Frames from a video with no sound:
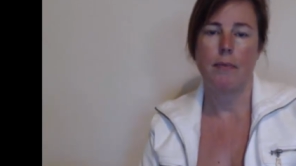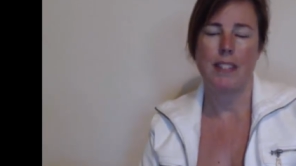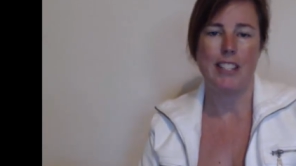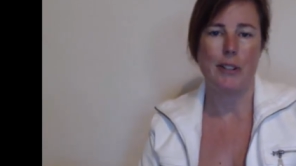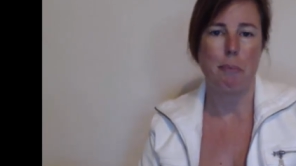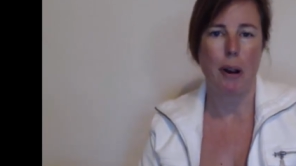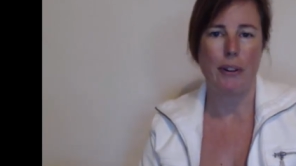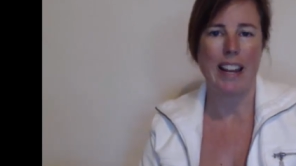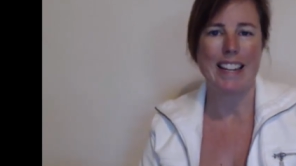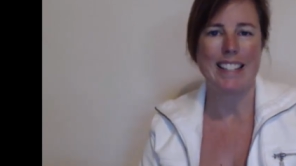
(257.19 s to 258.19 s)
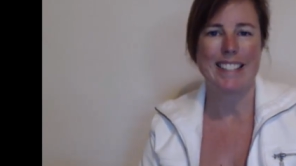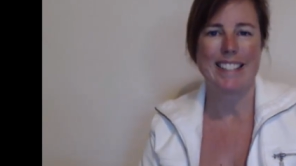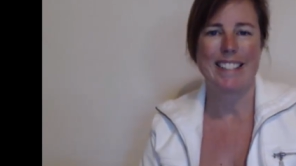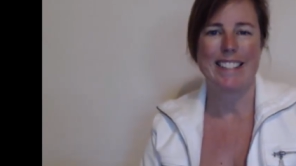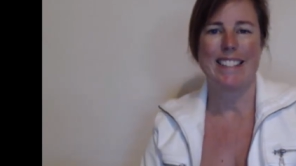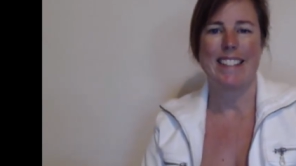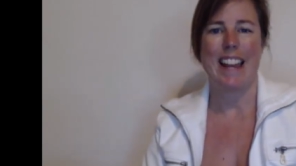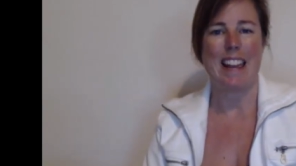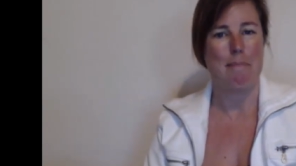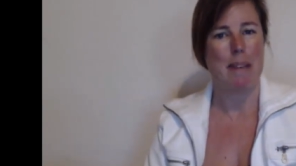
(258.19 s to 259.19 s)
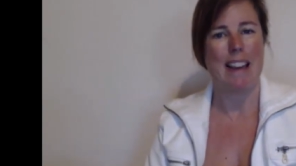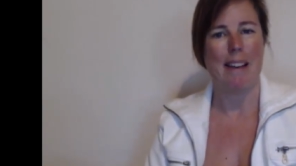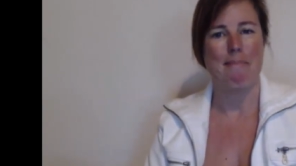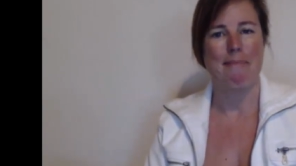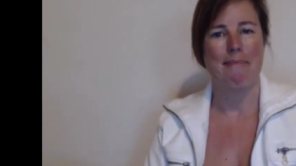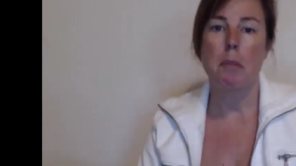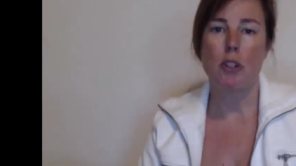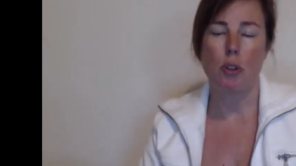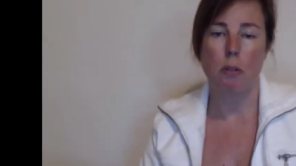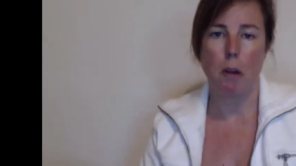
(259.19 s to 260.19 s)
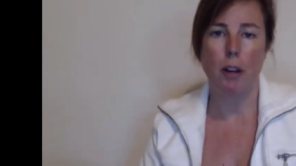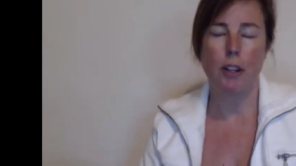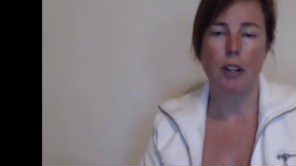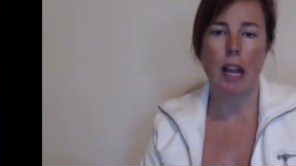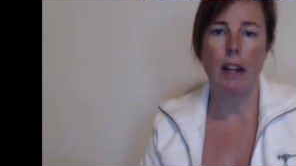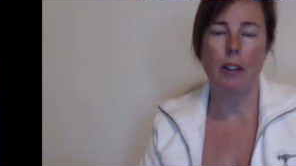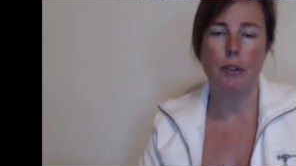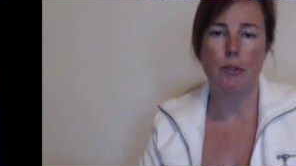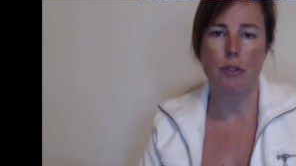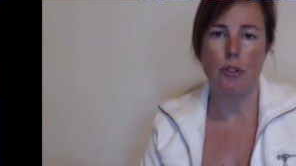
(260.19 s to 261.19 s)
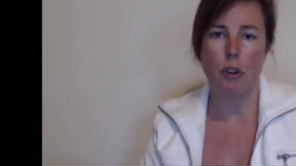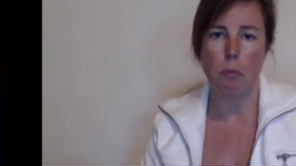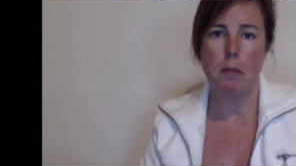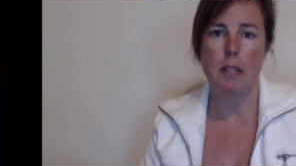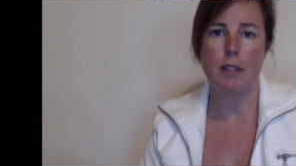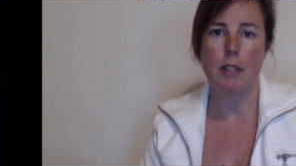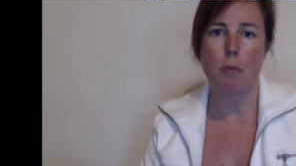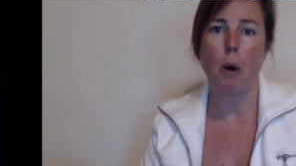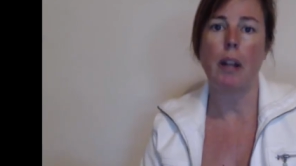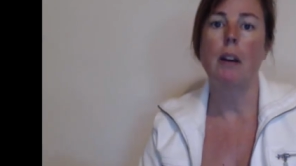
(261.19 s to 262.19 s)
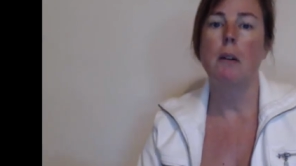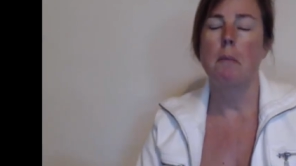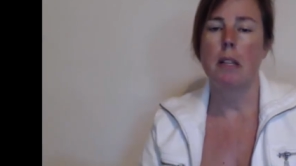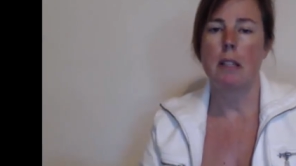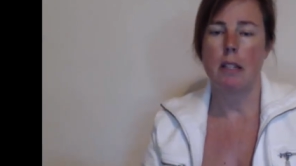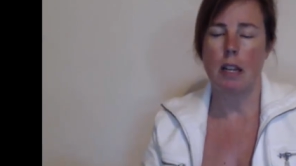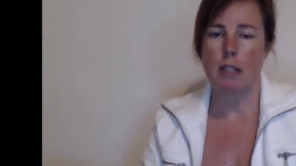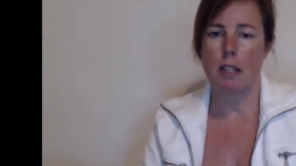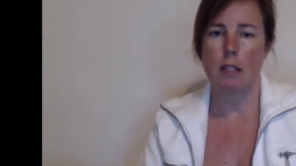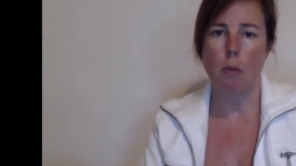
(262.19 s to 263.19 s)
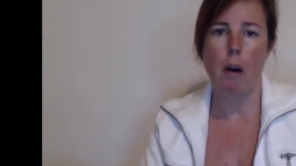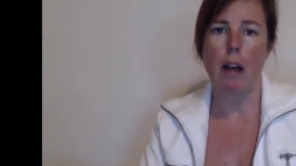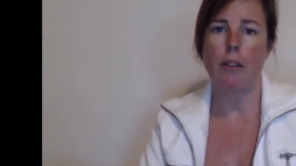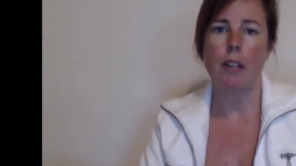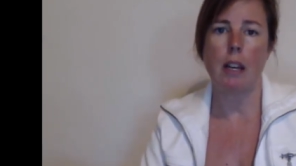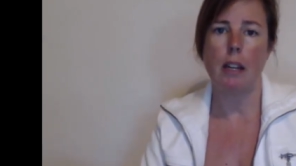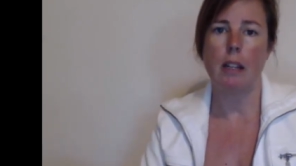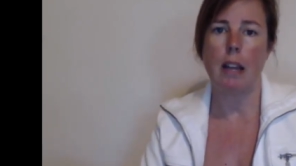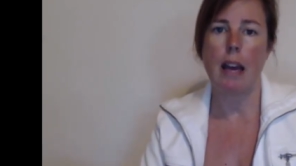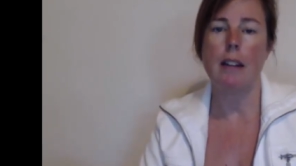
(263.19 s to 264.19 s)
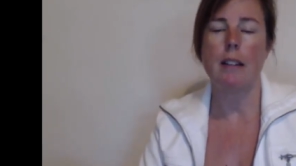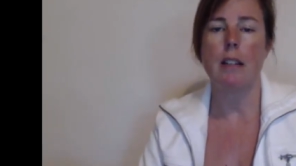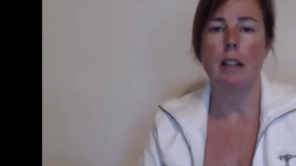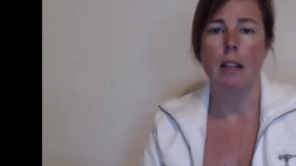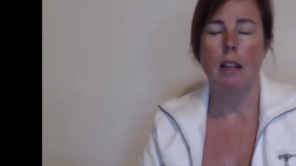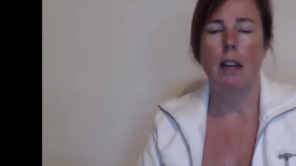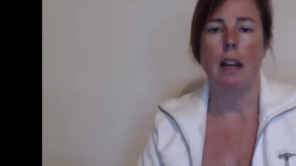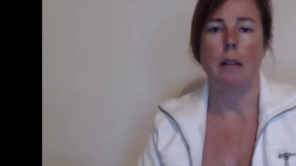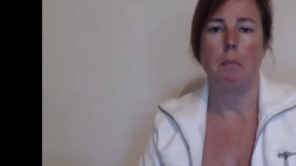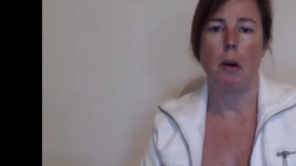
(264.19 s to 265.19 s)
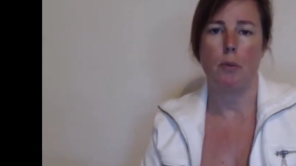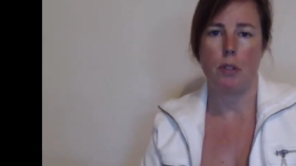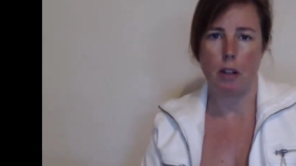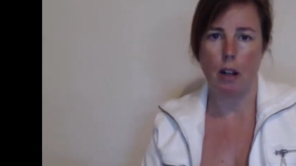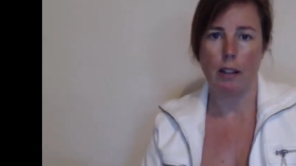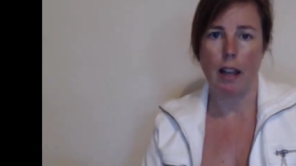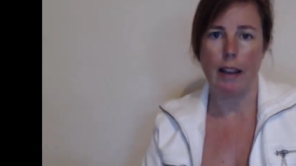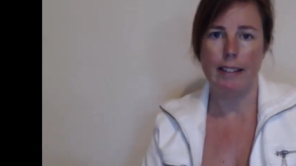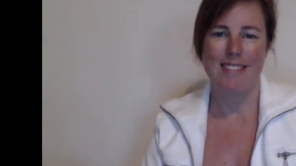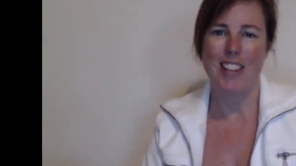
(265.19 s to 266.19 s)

See you tomorrow night, eight p m Be sure to mark your calendars and don't miss this one, because it takes us a while to get it edited and posted online.